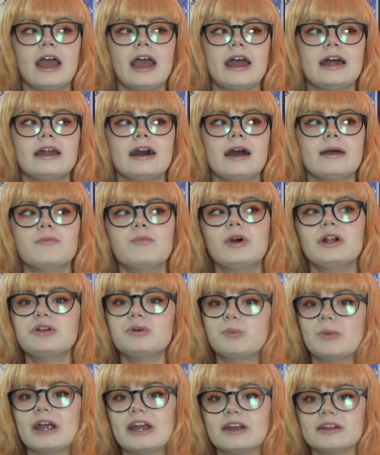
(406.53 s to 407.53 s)
And I'm
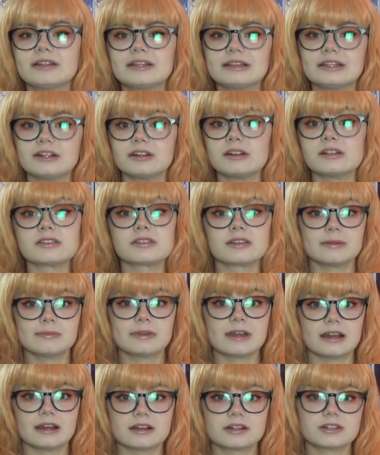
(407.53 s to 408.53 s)
well aware that there are
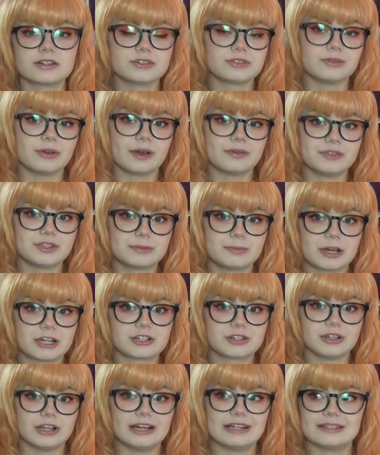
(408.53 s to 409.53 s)
some characters who have
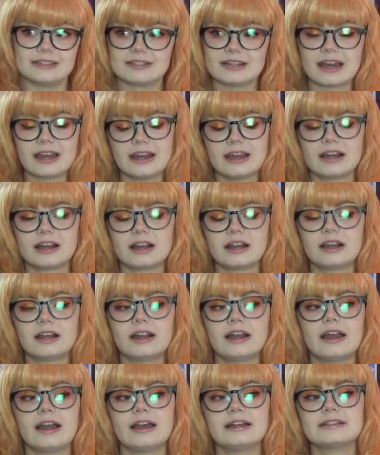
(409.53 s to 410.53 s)
specialized
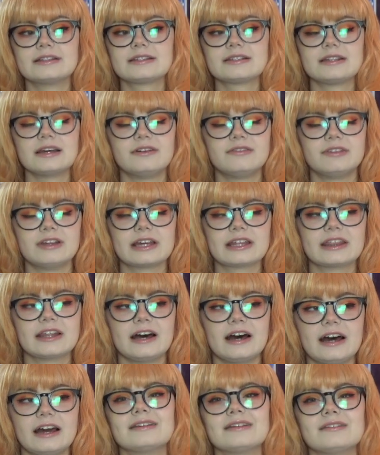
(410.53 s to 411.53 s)
hair and stuff like
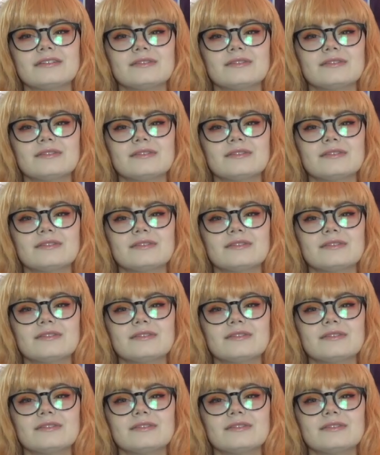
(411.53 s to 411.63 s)
that